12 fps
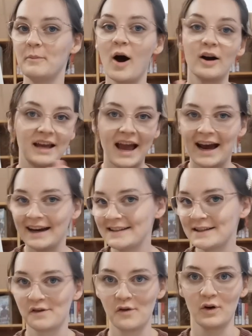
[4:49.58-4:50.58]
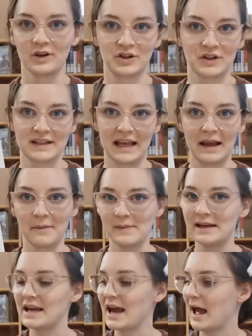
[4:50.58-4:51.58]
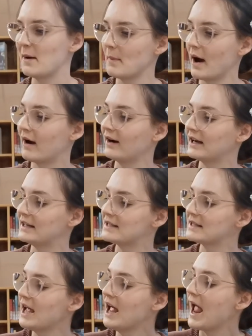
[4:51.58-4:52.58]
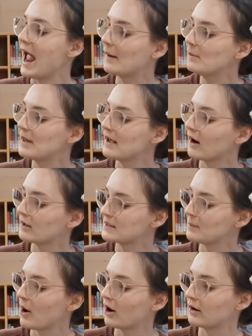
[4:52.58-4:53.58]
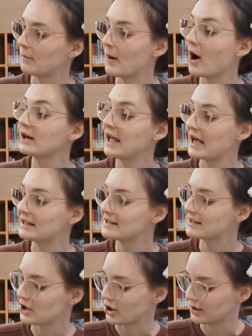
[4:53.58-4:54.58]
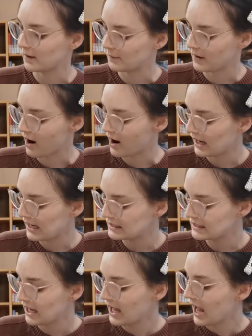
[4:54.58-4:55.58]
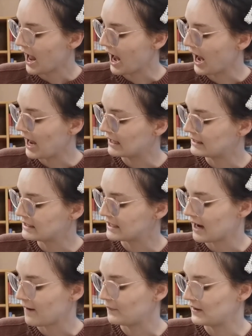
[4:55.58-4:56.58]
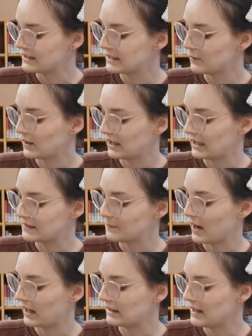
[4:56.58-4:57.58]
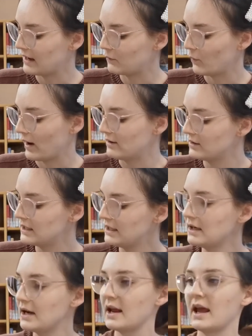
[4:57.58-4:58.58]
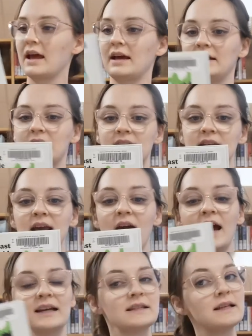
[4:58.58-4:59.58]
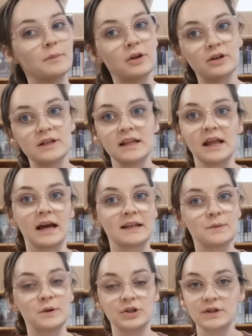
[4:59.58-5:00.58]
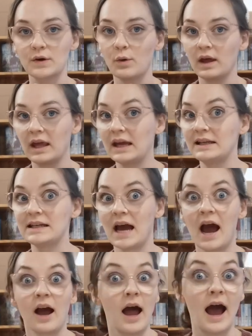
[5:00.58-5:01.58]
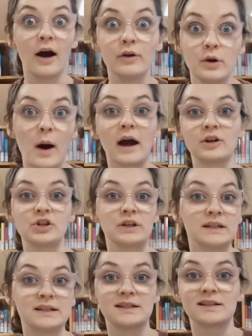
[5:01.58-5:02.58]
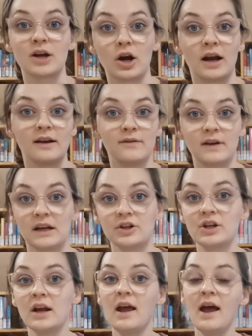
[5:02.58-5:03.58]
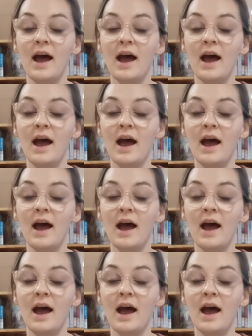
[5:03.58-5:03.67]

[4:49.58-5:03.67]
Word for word: podcast, of course, just like media empire, is NPR's Podcast Startup Guide. And this one is by Glenn Weldon. And yeah, it's similar to the last one, just going into how you actually start and finish